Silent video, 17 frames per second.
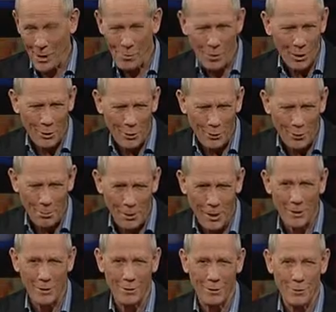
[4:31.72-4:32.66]
Well, who
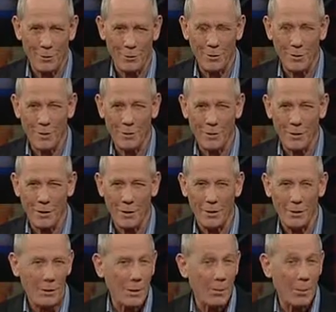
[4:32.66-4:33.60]
better to give us a
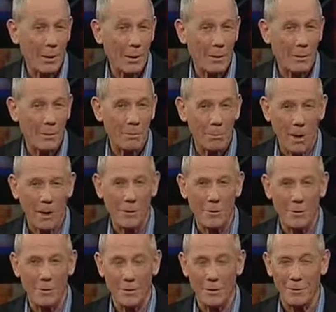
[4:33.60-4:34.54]
sober and
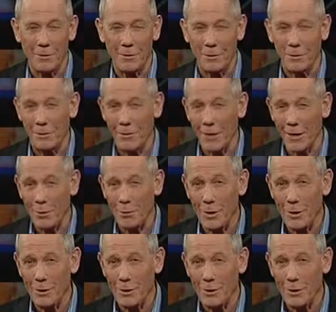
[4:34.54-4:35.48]
balanced answer to that
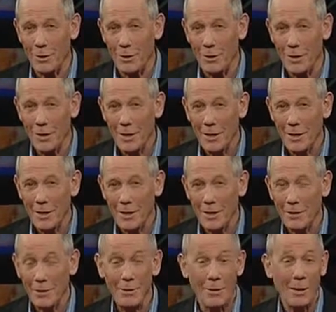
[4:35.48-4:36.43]
question
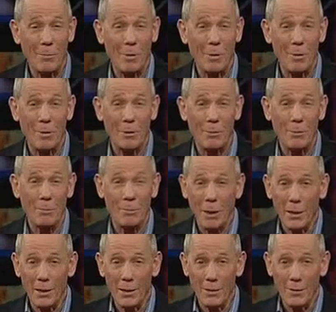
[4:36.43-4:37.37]
than someone who
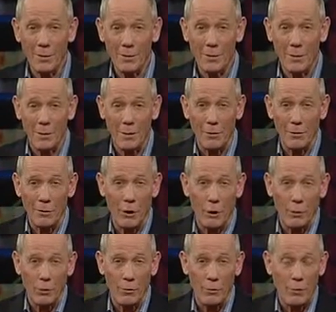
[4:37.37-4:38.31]
buys and sells
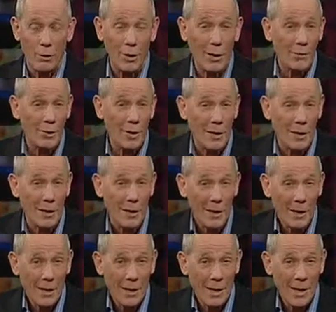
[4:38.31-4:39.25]
gold for a living
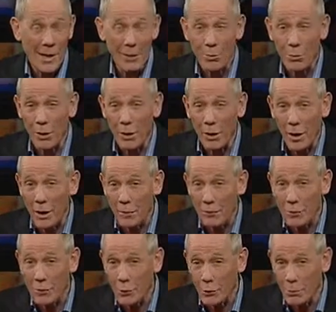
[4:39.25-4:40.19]
and would
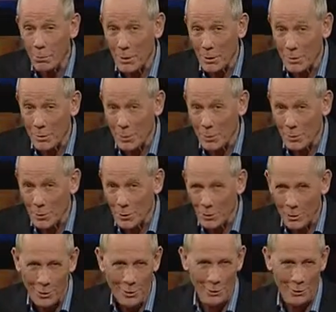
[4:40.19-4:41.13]
love to do business with
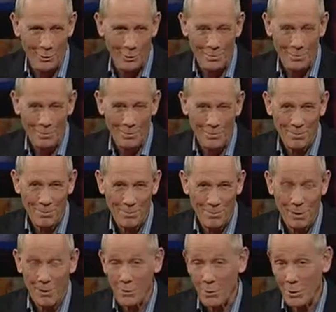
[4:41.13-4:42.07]
you.
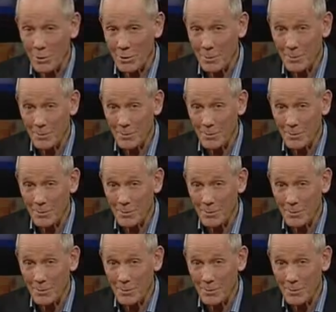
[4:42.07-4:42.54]
Roz?